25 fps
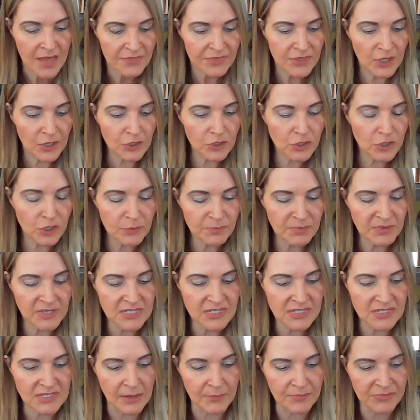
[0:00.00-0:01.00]
There could be
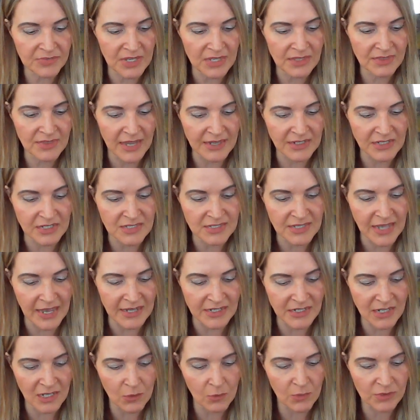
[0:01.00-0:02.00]
something that is
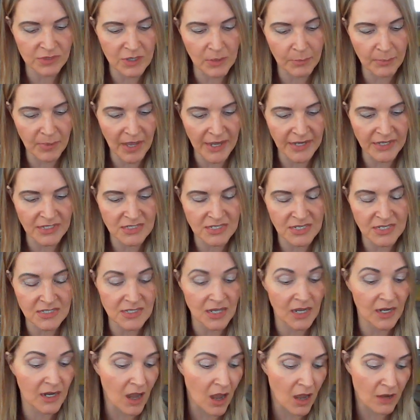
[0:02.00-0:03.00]
ending with a Pisces,
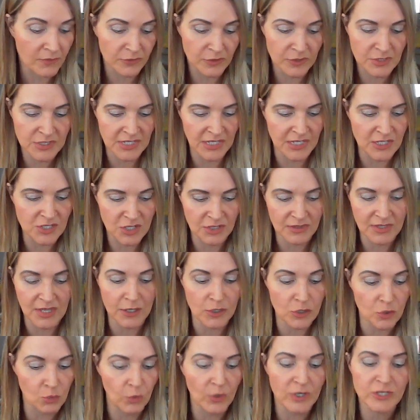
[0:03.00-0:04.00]
a conversation
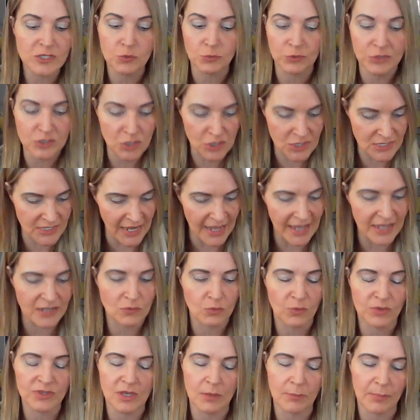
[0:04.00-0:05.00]
that you wish would just
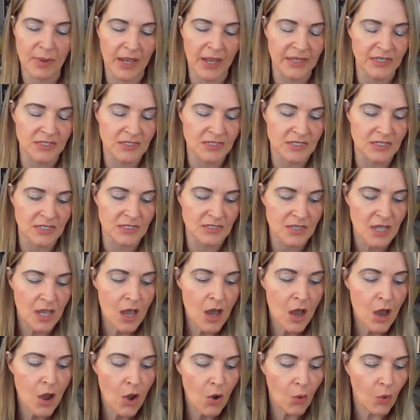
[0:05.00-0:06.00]
end with a Pisces,
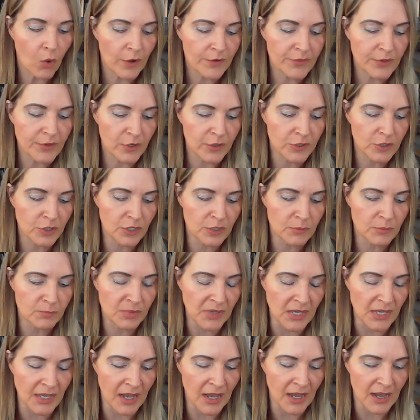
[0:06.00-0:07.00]
or there could
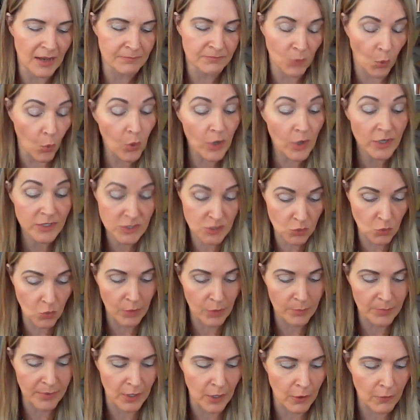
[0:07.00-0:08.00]
be, um, or a
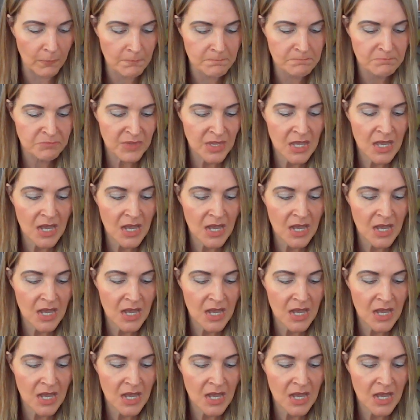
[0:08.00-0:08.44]
Scorpio.